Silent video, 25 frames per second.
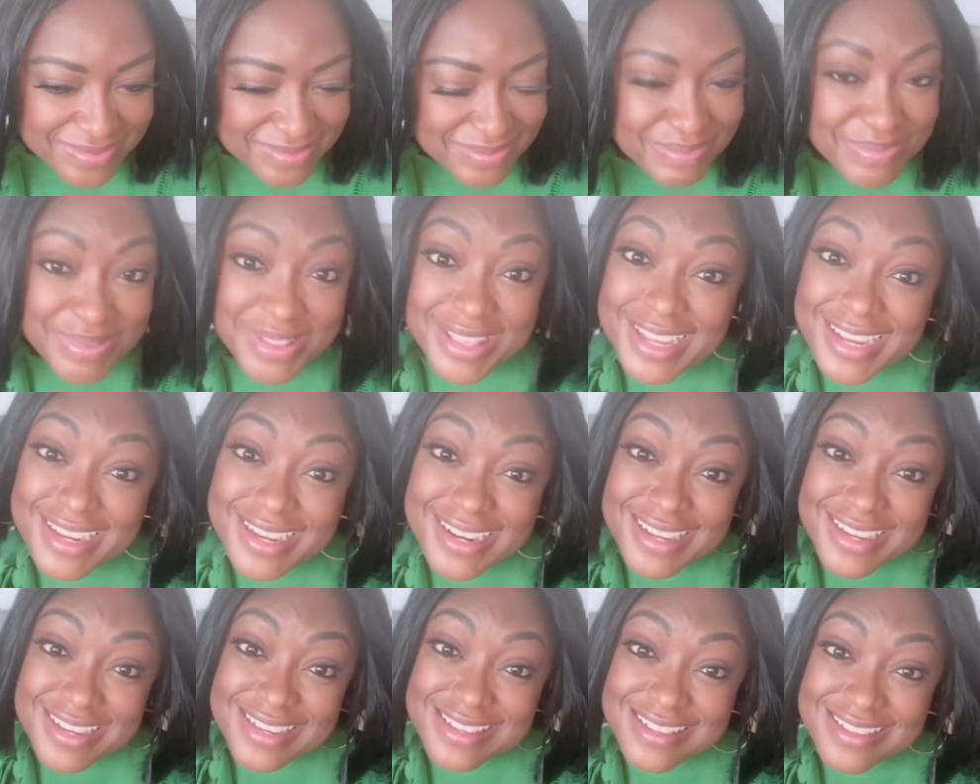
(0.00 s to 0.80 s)
play
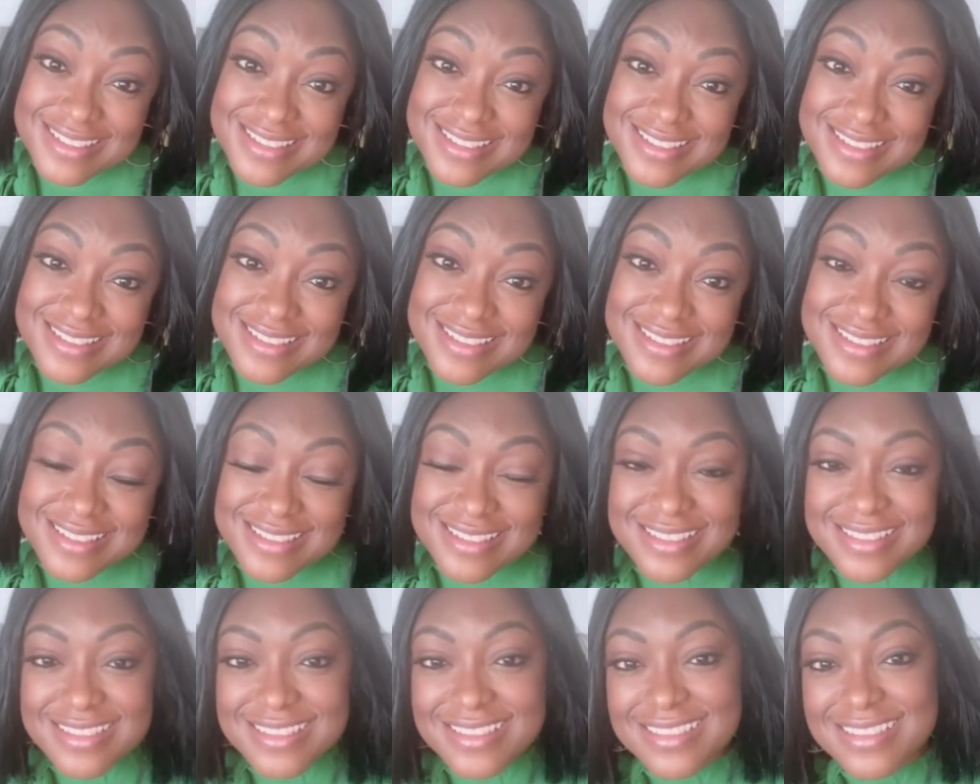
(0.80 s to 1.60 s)
dates.
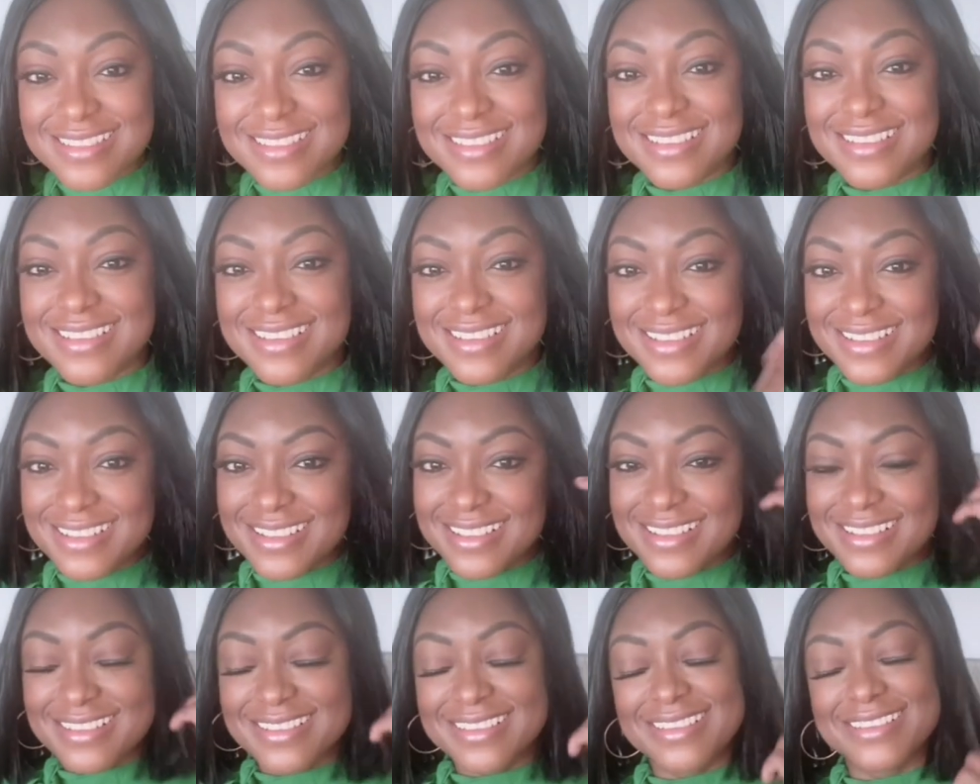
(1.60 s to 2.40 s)

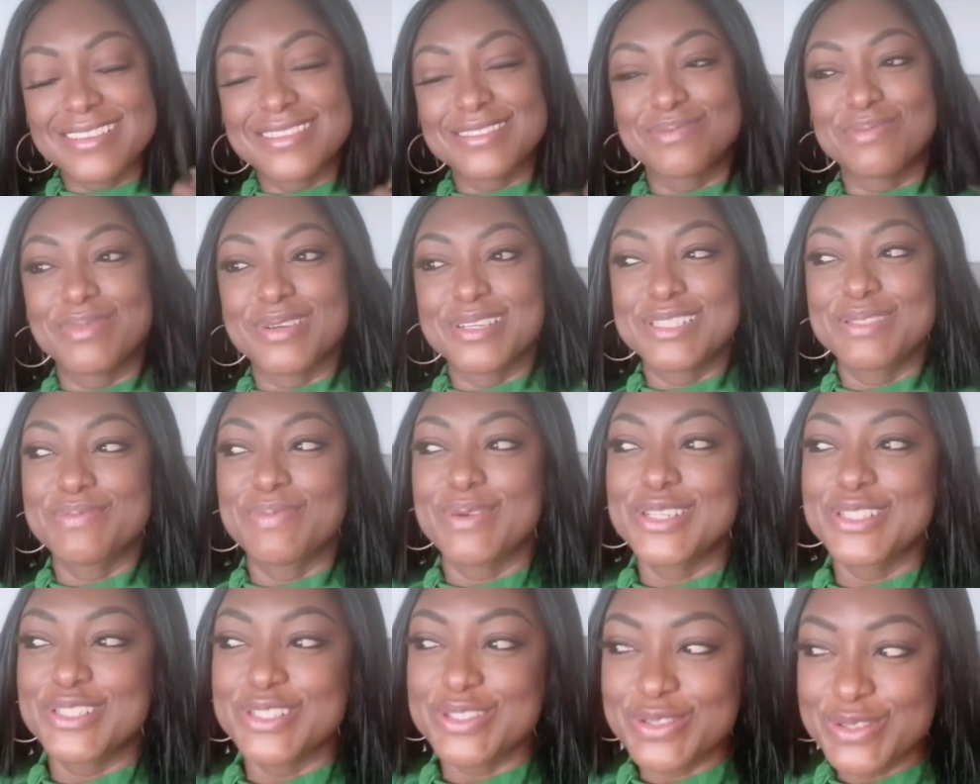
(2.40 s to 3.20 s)
Yes, my
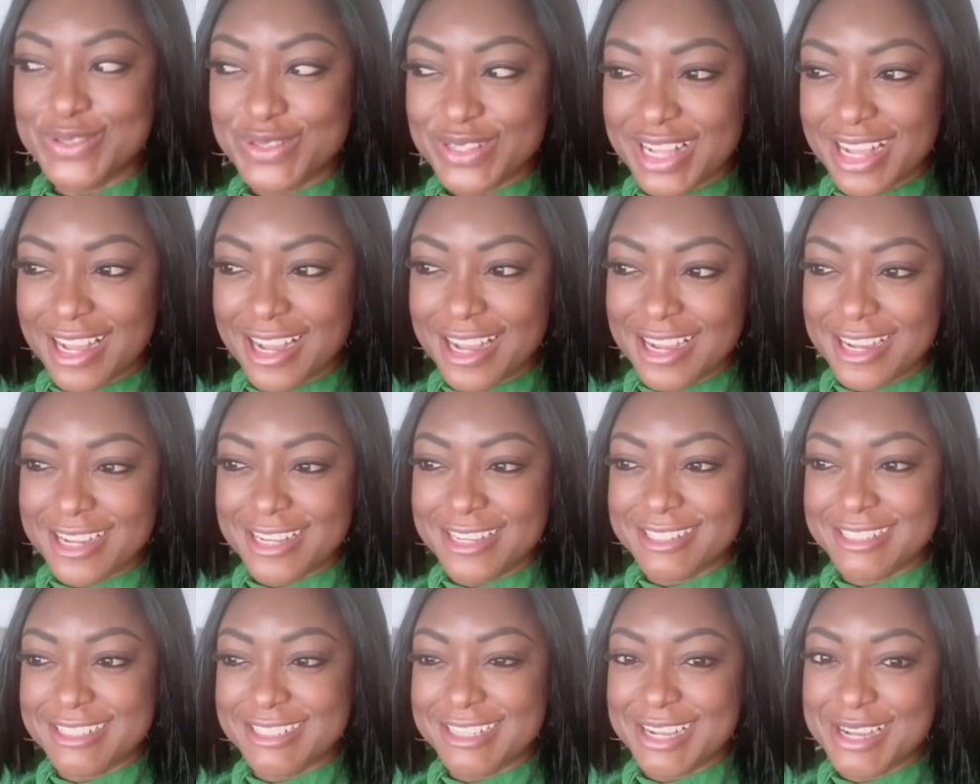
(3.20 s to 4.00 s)
special
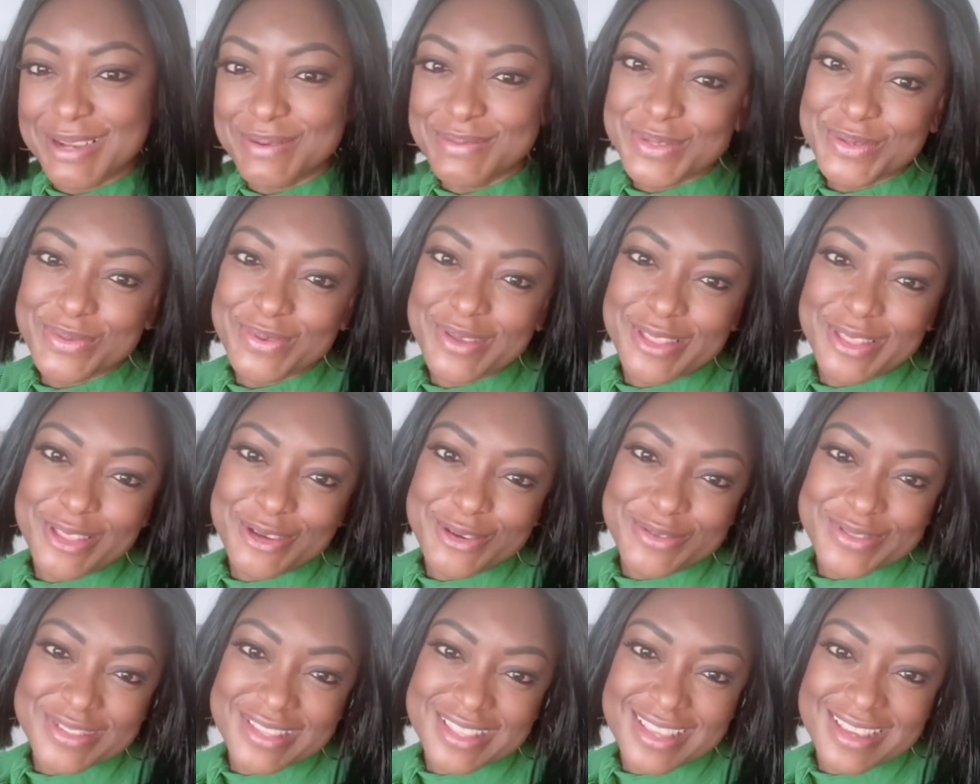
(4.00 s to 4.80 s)
comes with
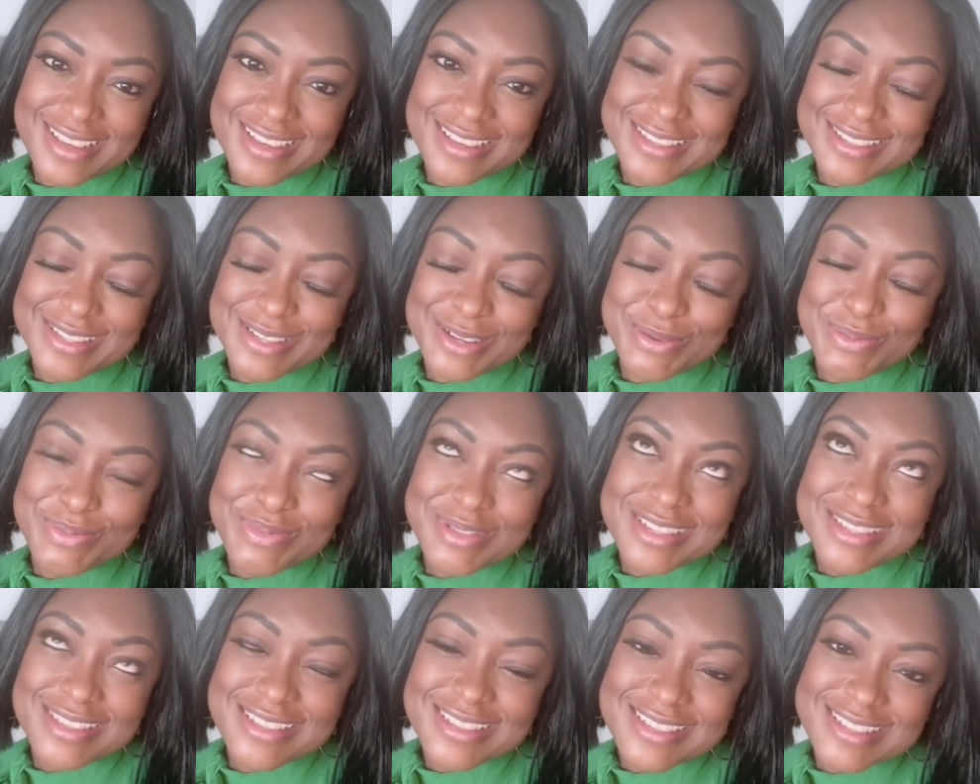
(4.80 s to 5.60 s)
those things, so
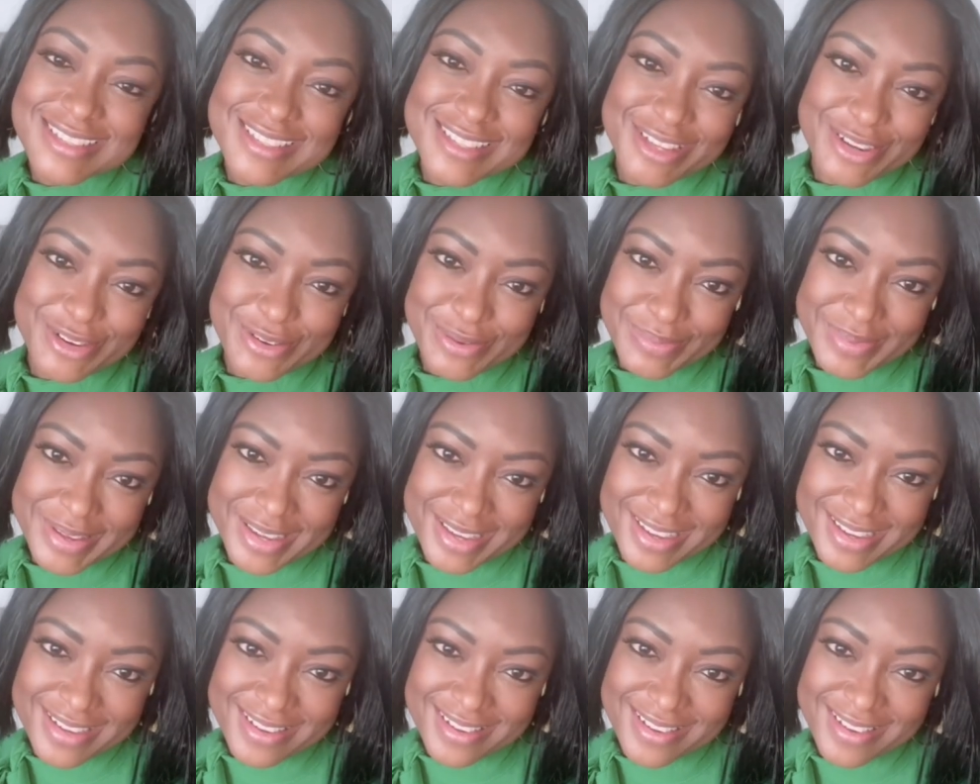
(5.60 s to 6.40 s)
please consider
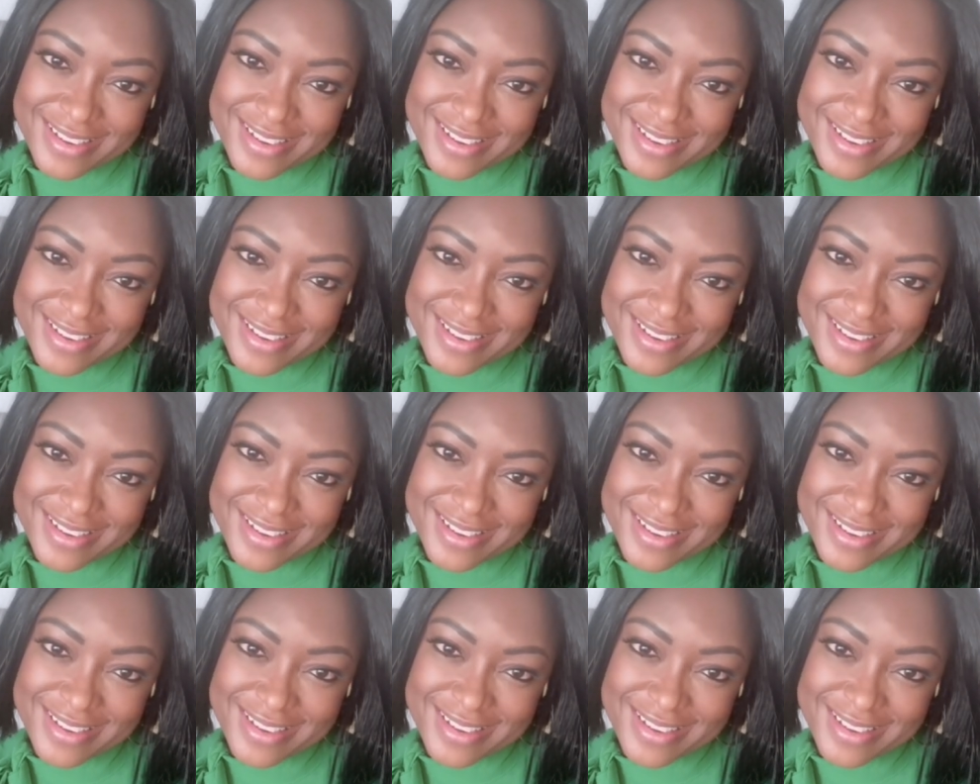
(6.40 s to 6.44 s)
me.